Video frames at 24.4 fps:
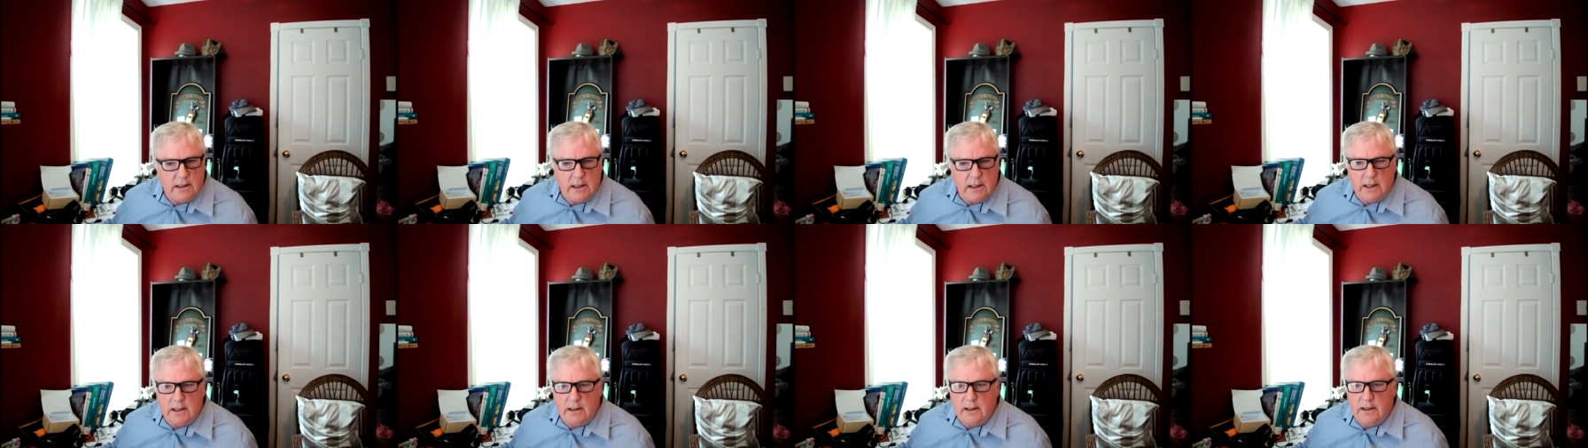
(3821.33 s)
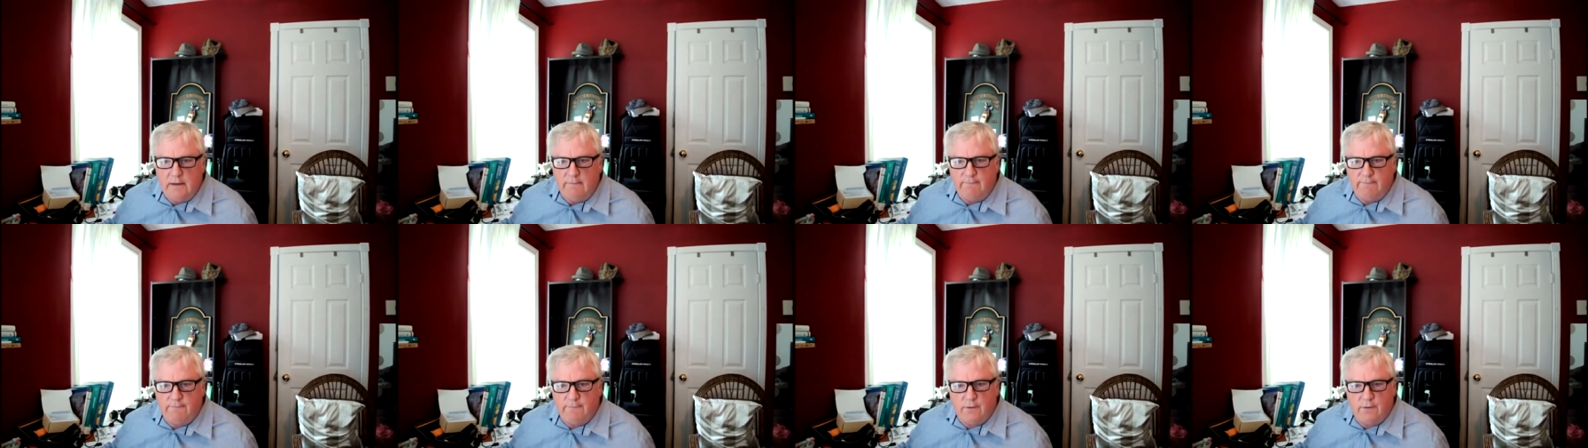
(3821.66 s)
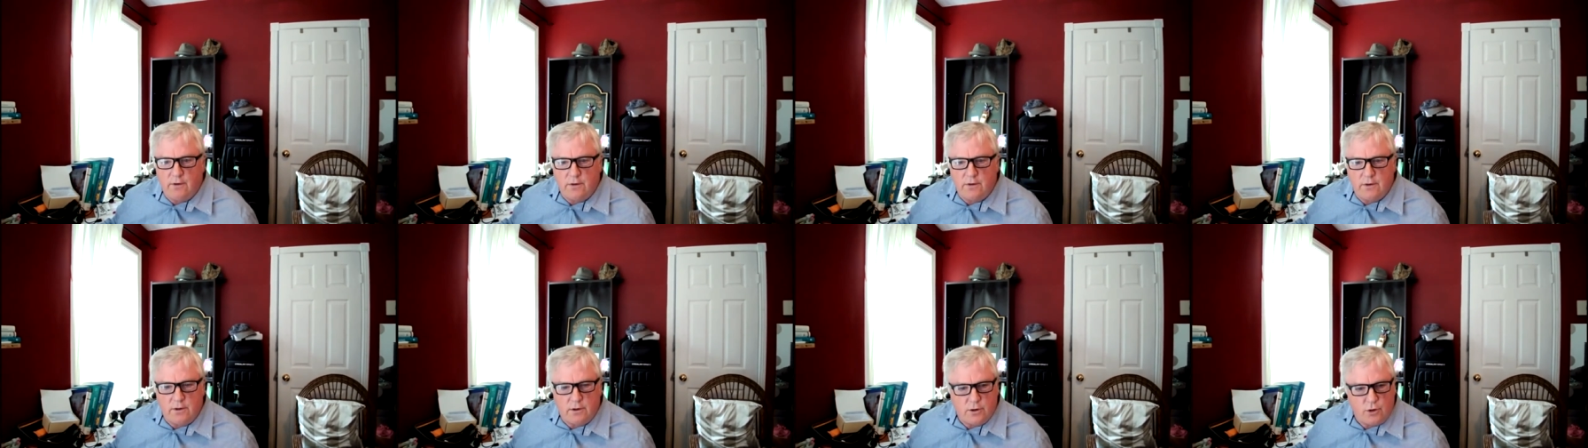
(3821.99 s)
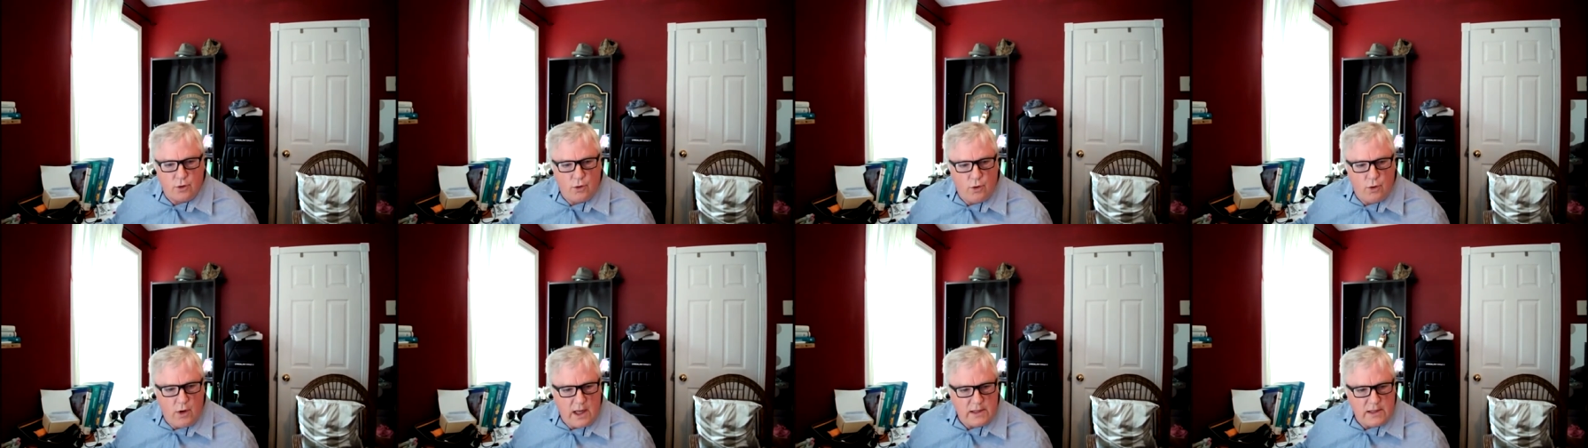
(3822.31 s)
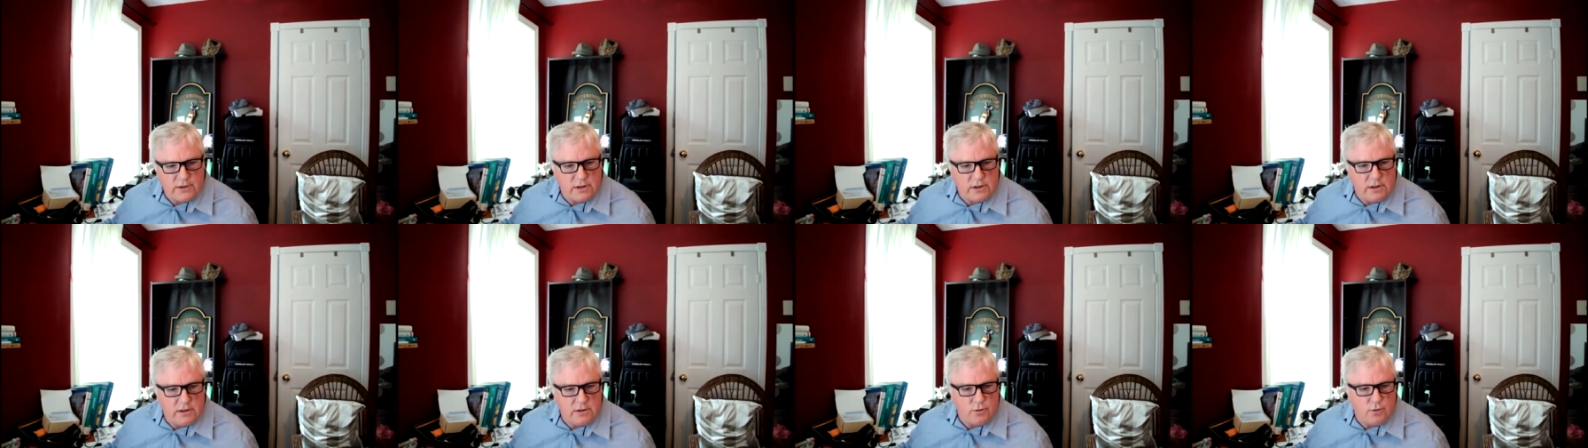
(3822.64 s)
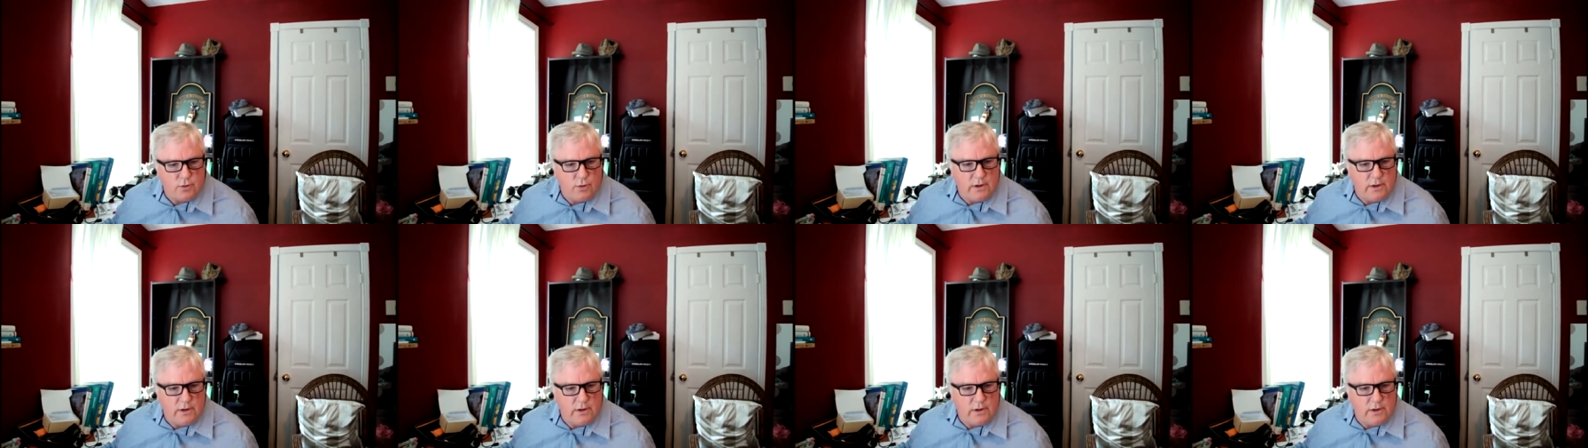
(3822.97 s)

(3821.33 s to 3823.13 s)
any further questions.